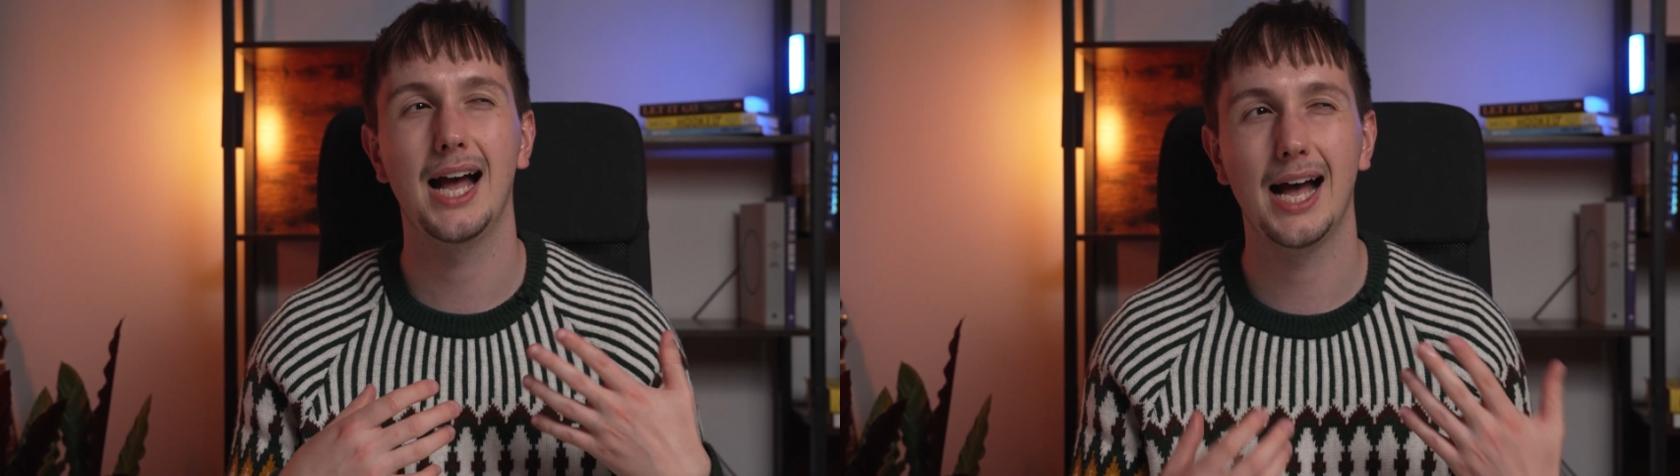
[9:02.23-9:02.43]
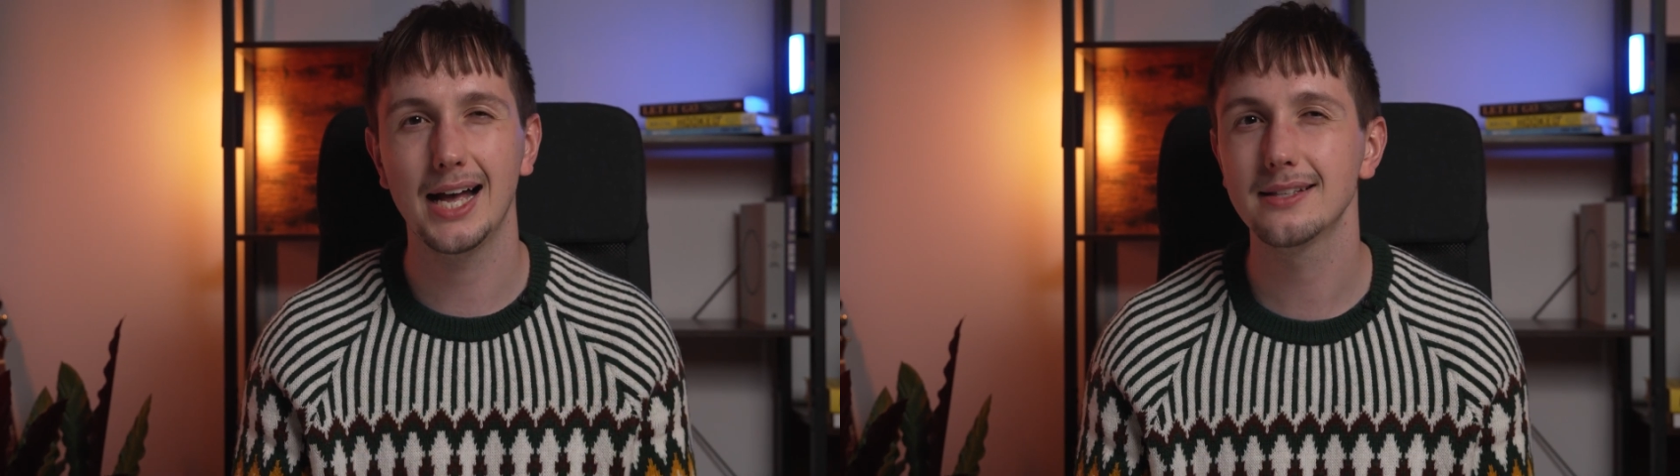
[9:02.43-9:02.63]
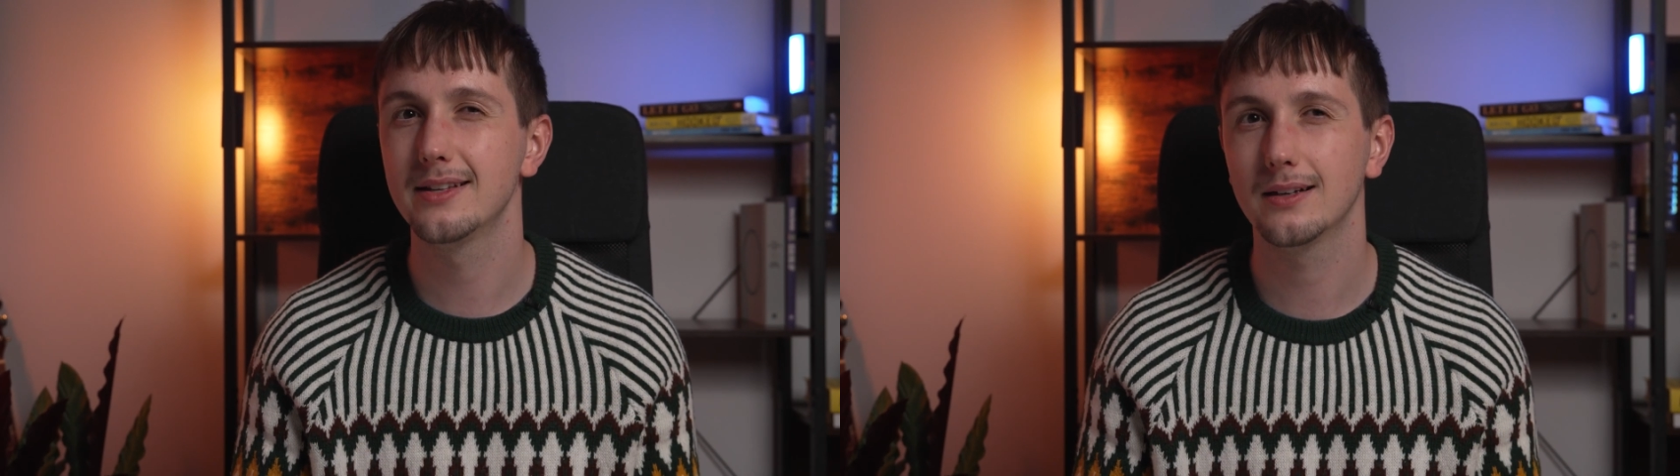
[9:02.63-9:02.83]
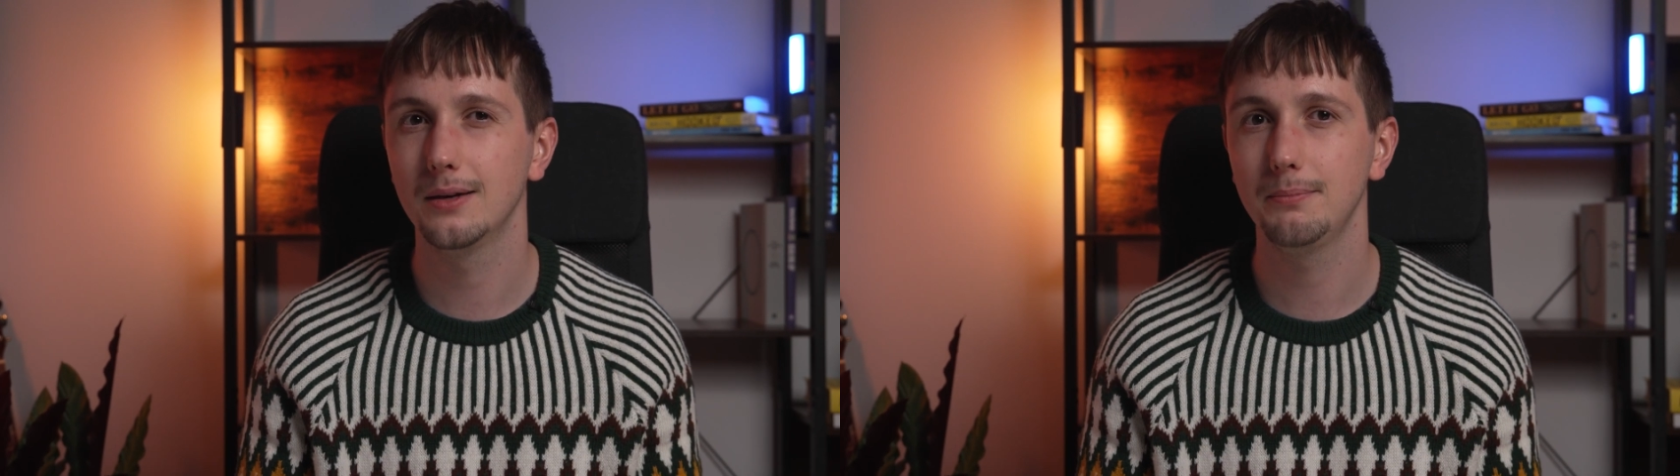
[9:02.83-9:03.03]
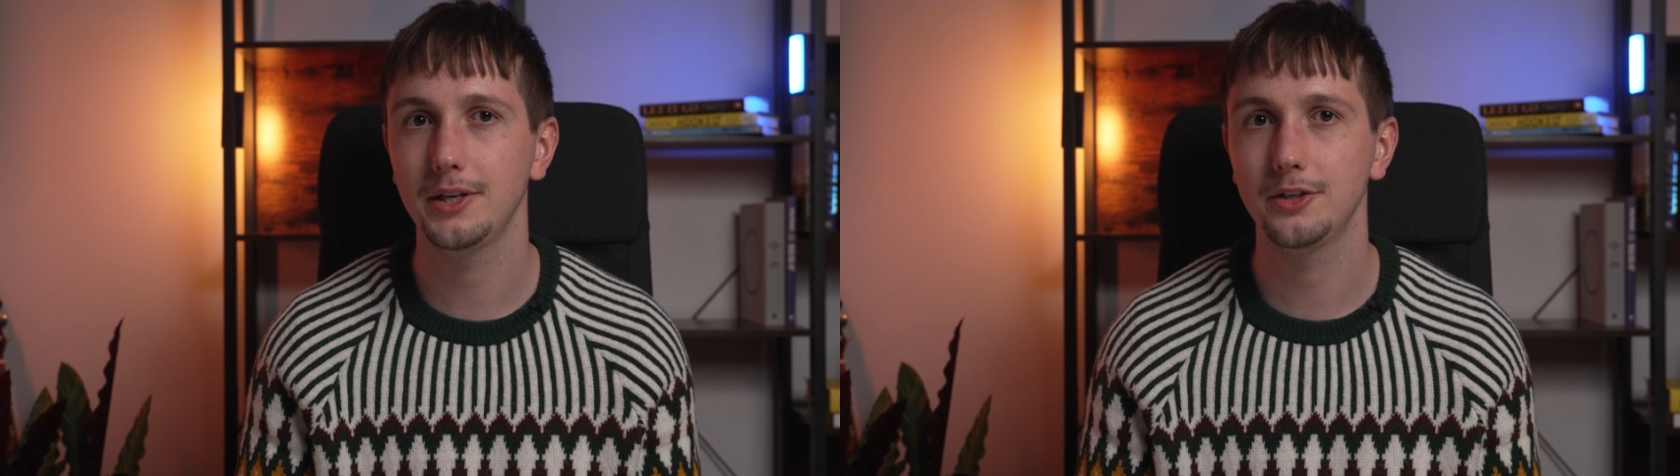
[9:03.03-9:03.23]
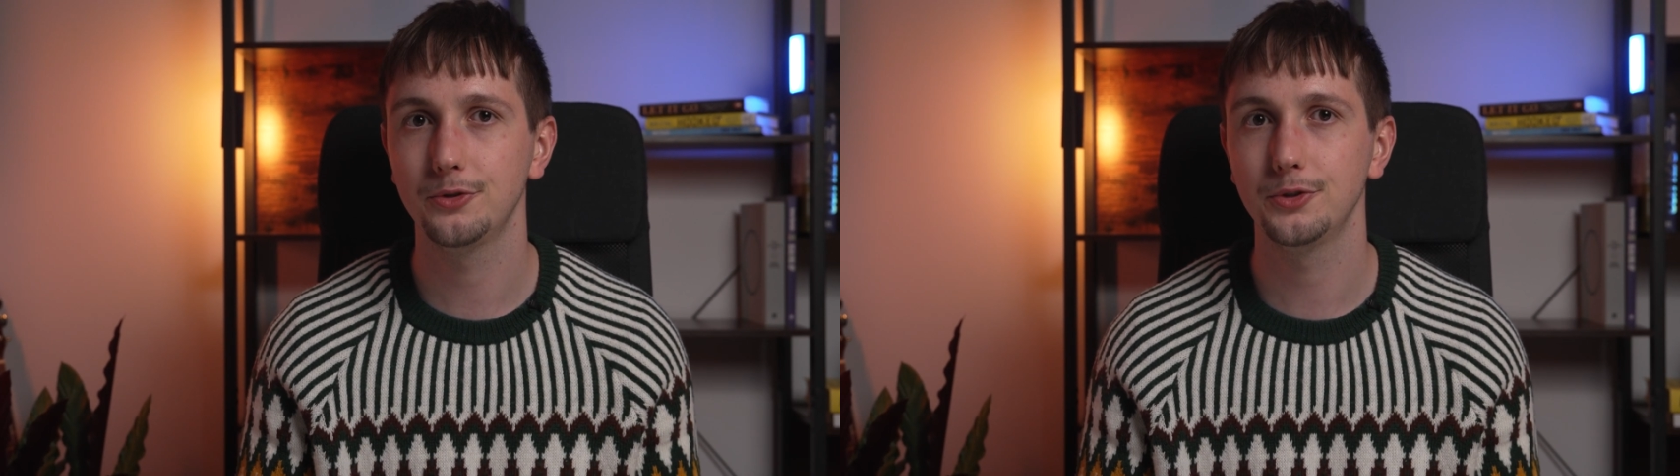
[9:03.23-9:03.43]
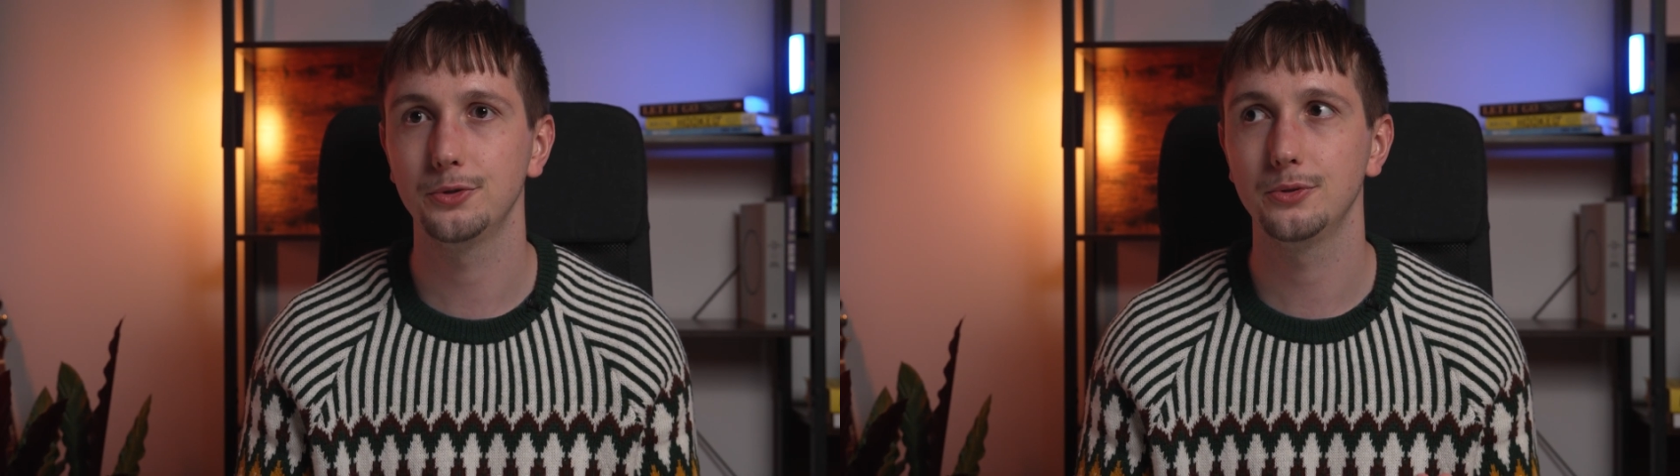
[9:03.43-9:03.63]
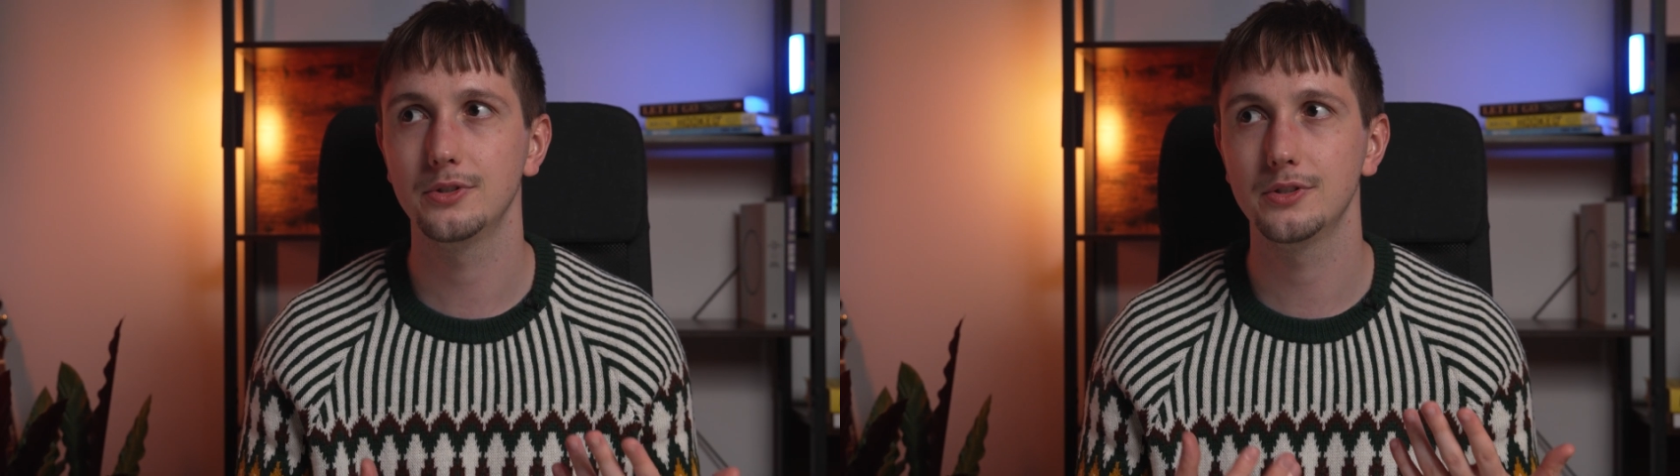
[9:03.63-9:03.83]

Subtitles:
as the company grew,